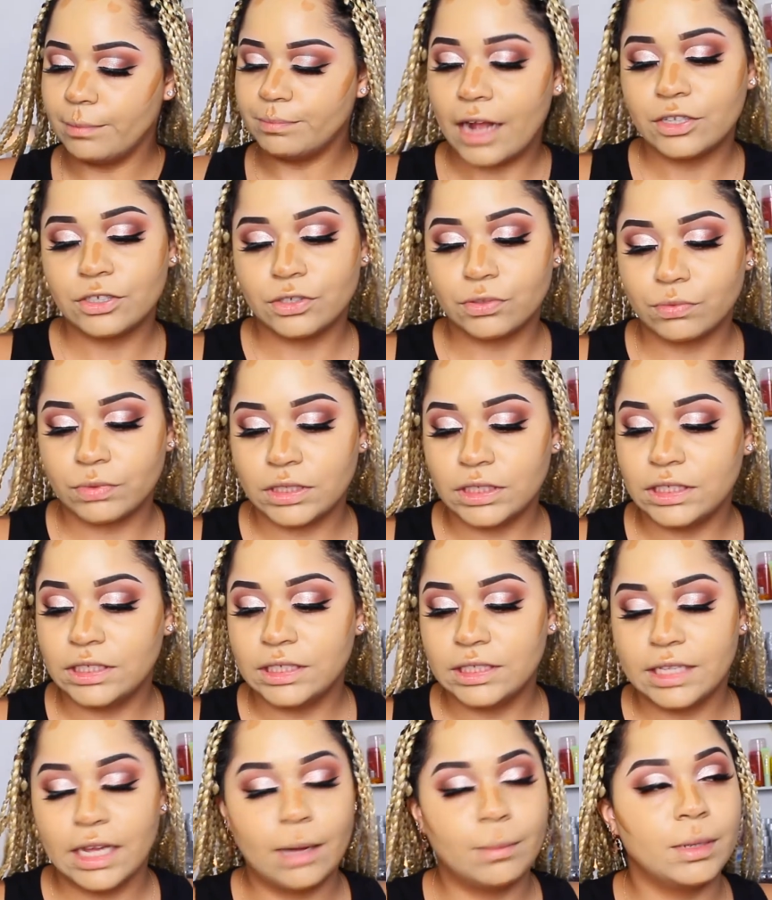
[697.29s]
I just really
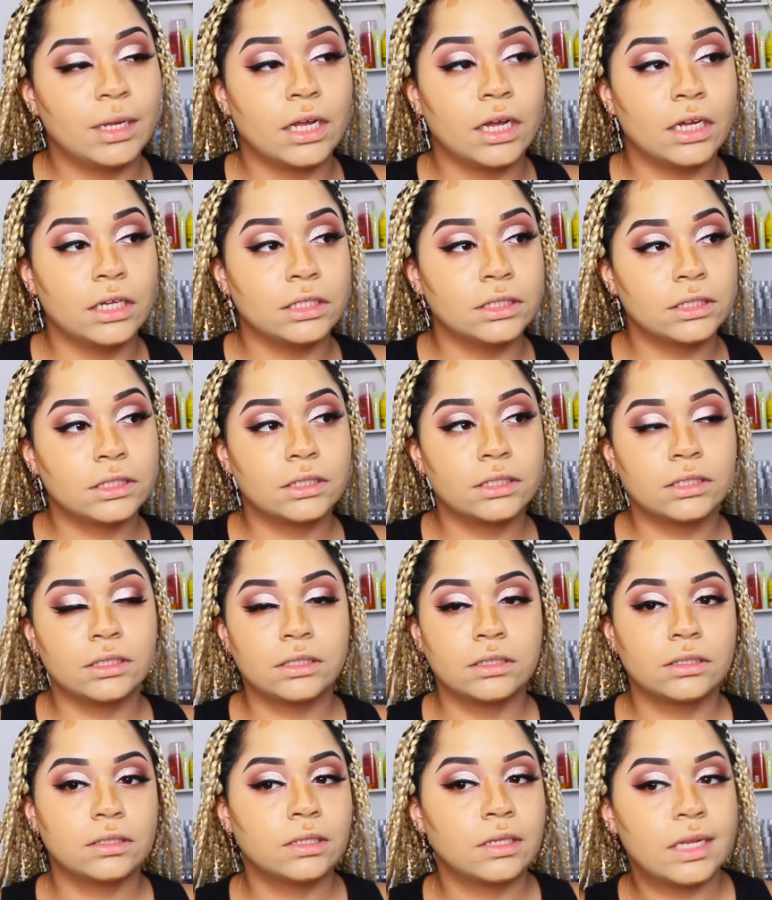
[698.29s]
did that because
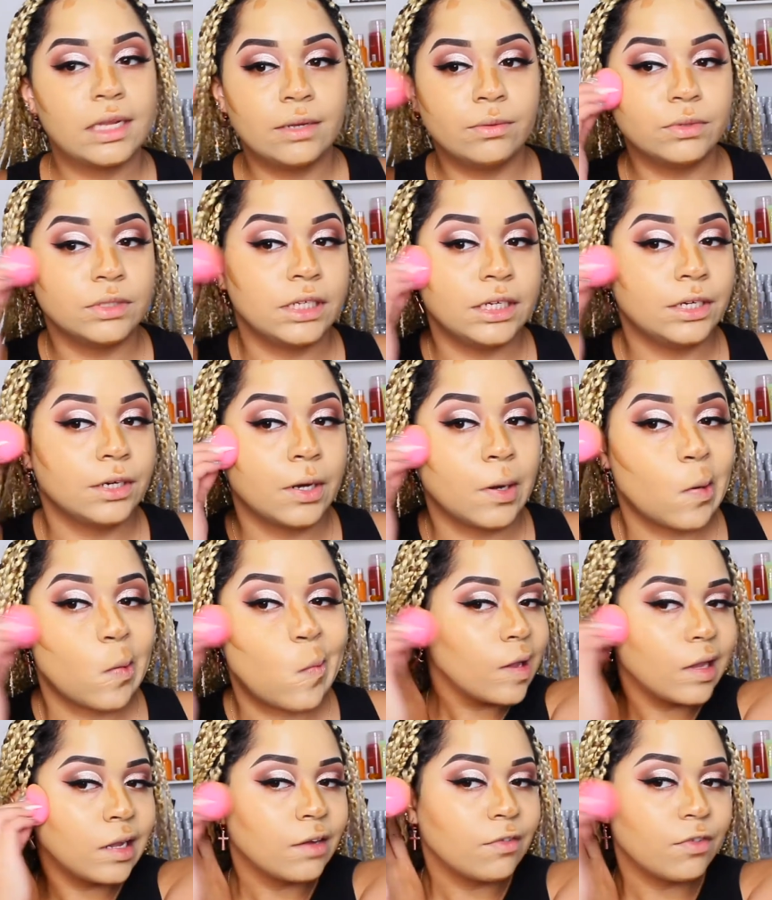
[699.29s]
it was here.
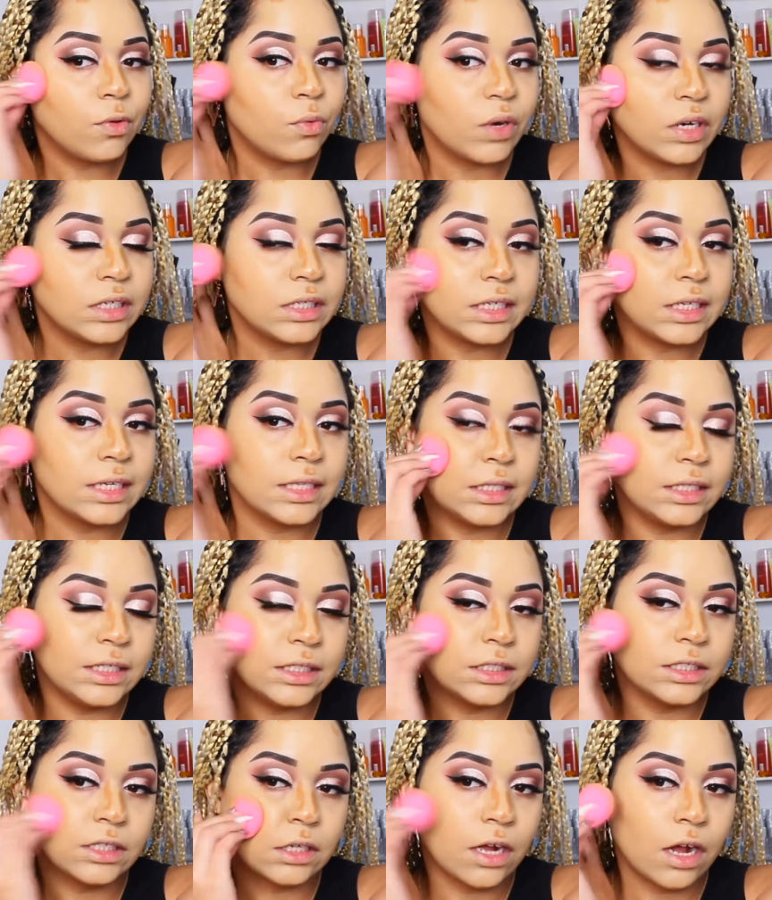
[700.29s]
And if you wanted to get
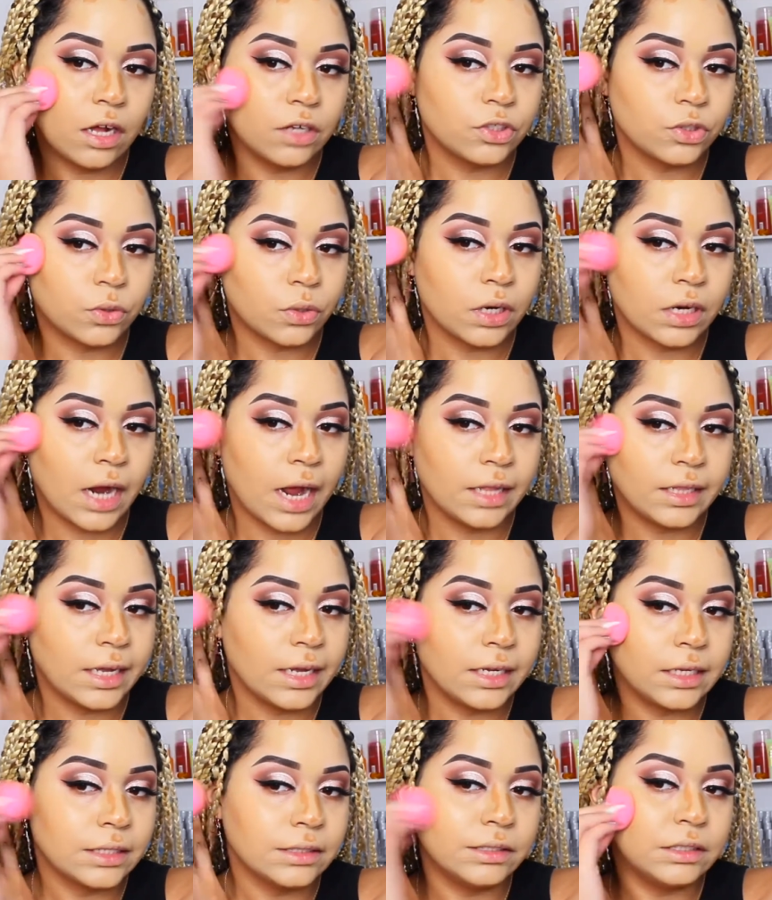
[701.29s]
these to contour,
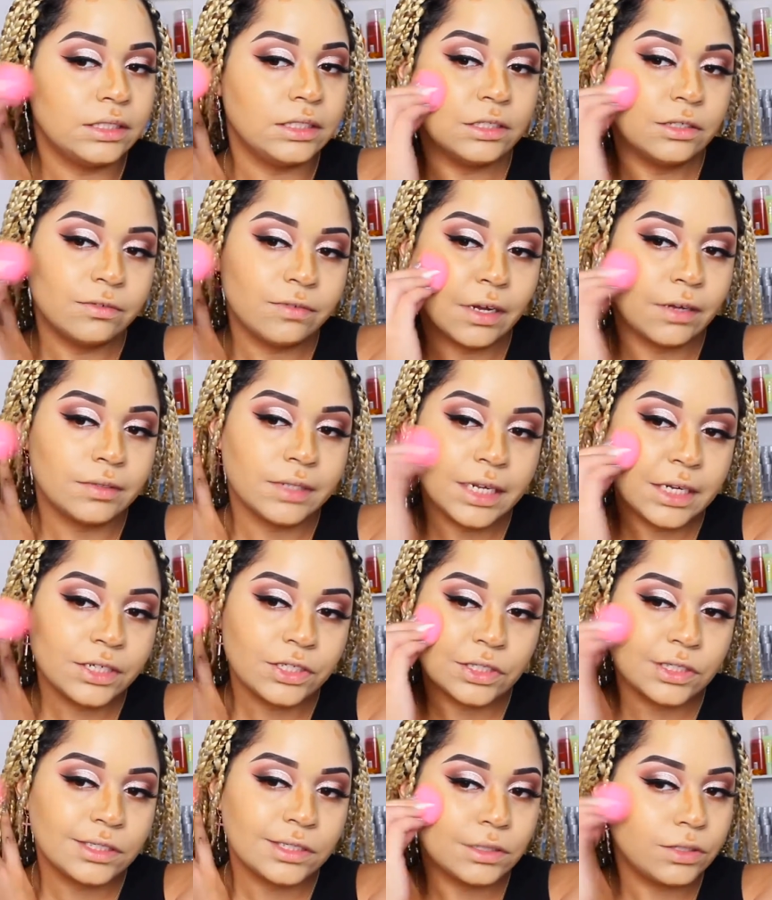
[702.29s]
highlight, conceal
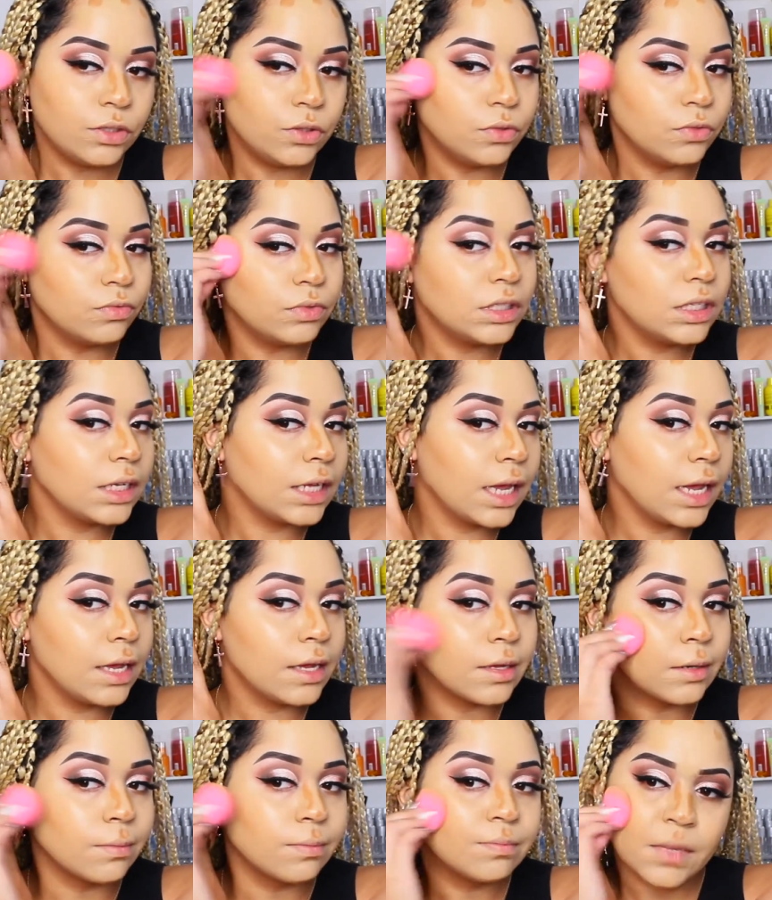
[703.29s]
foundation, you really
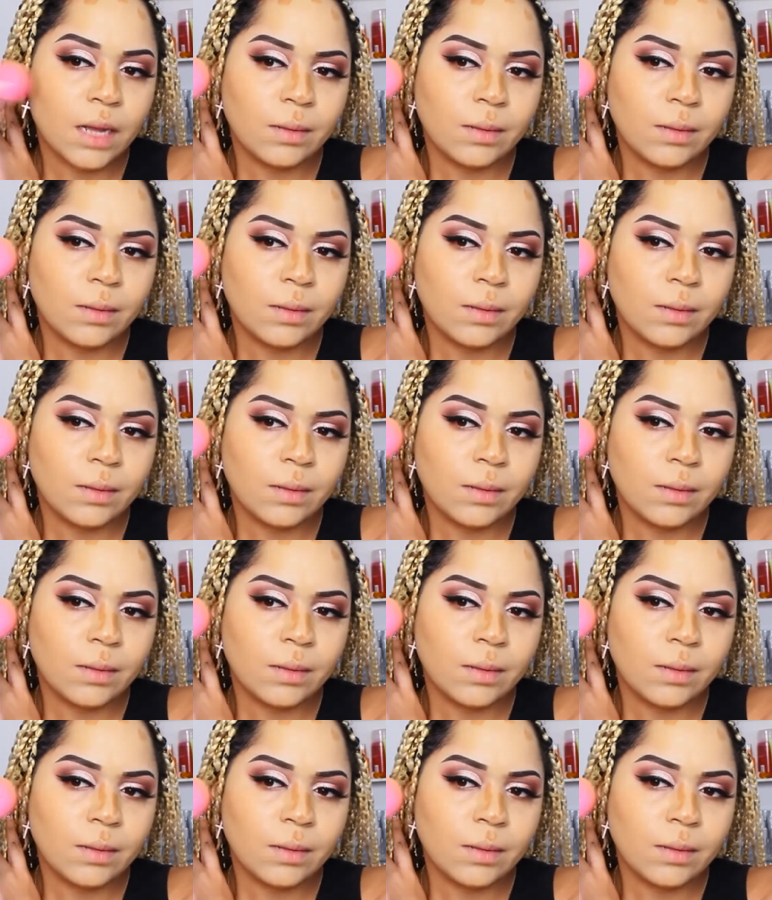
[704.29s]
can.